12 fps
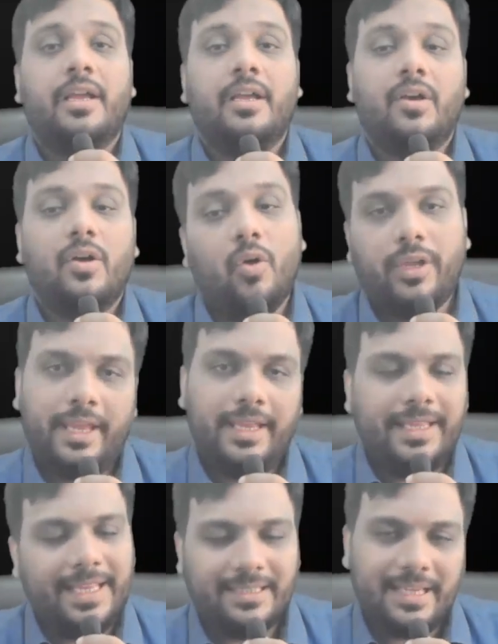Okay,
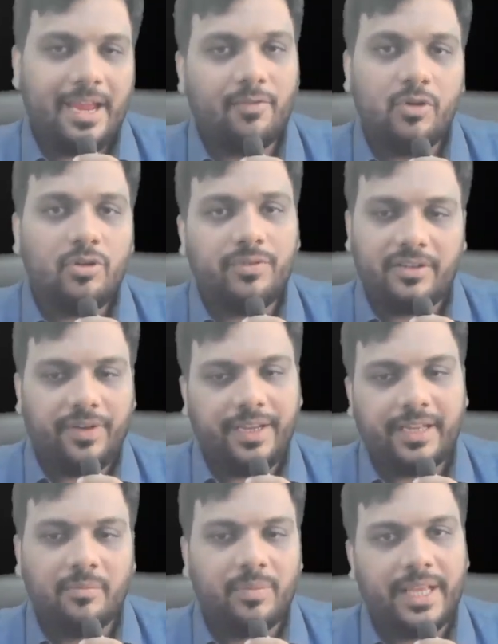yes, I want to verify
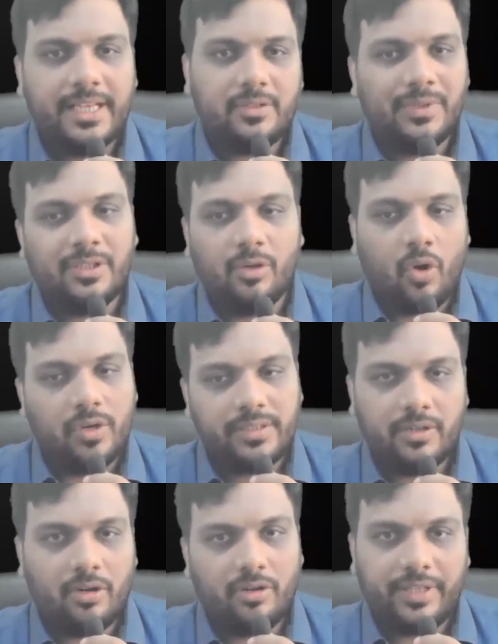compliance with laws
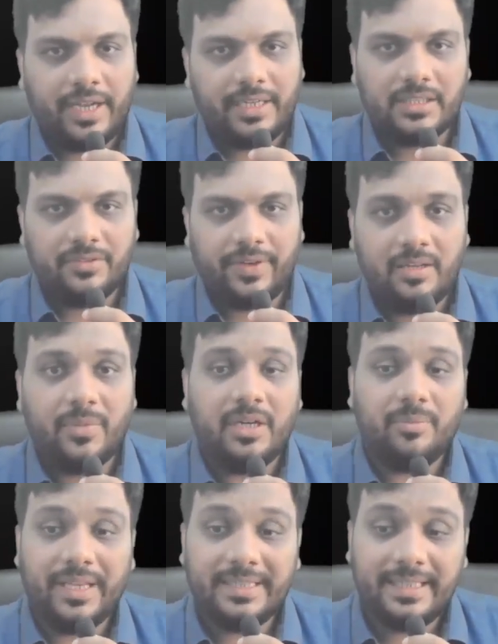and all of that is fine,
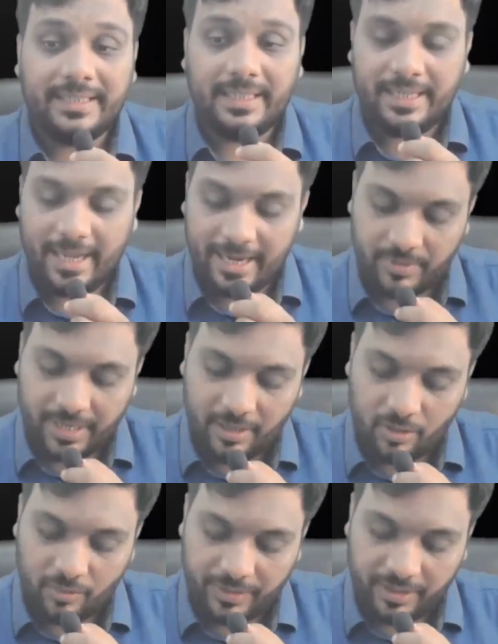but basically I am trying
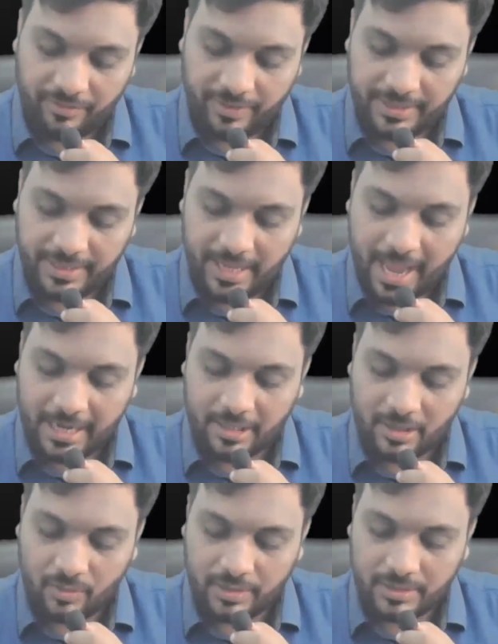to verify the
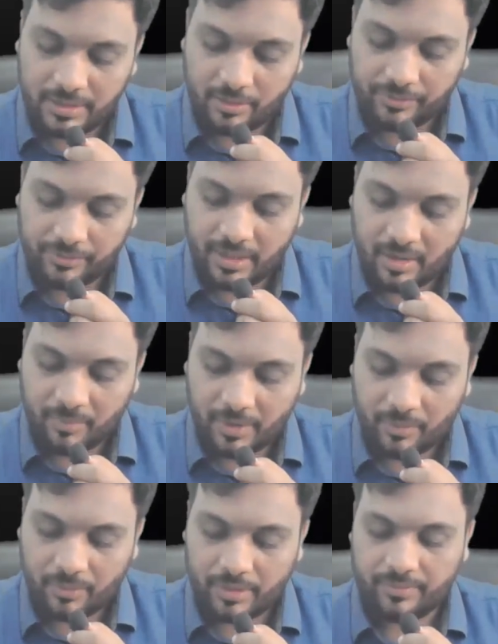accuracy of the
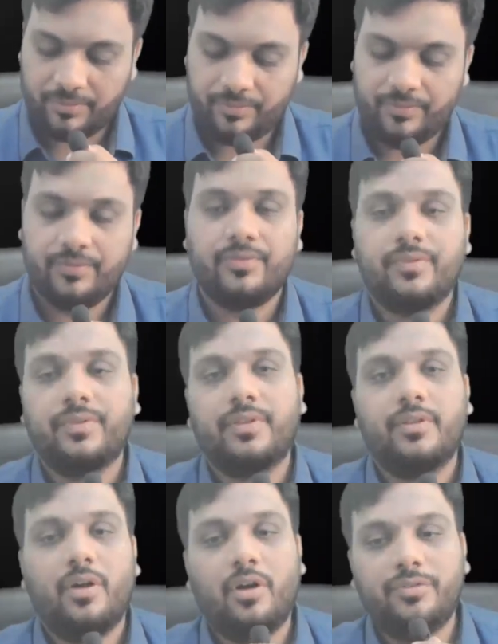amount
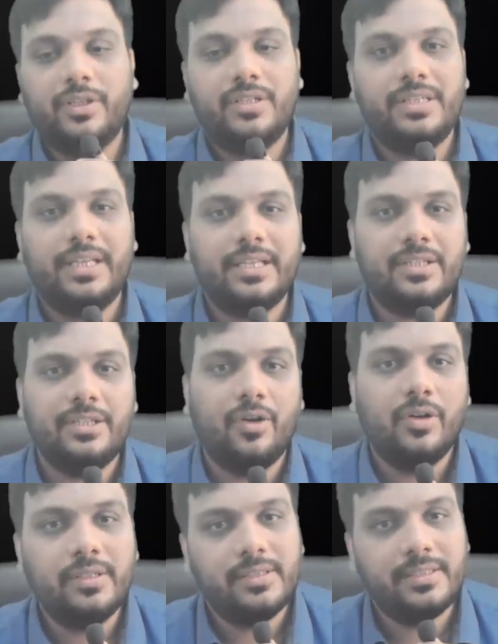of the GST
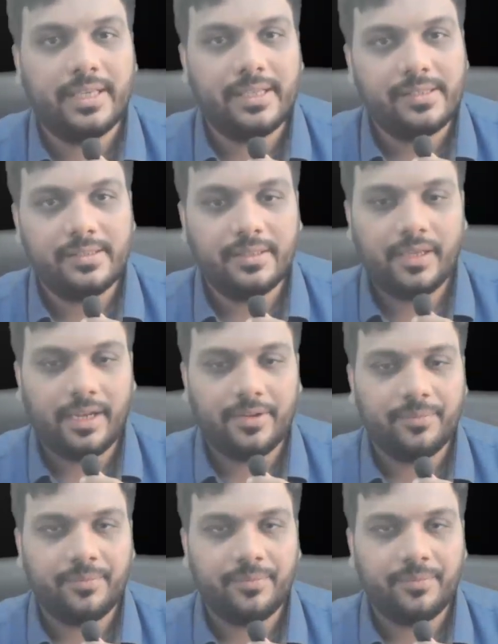on sales, correct?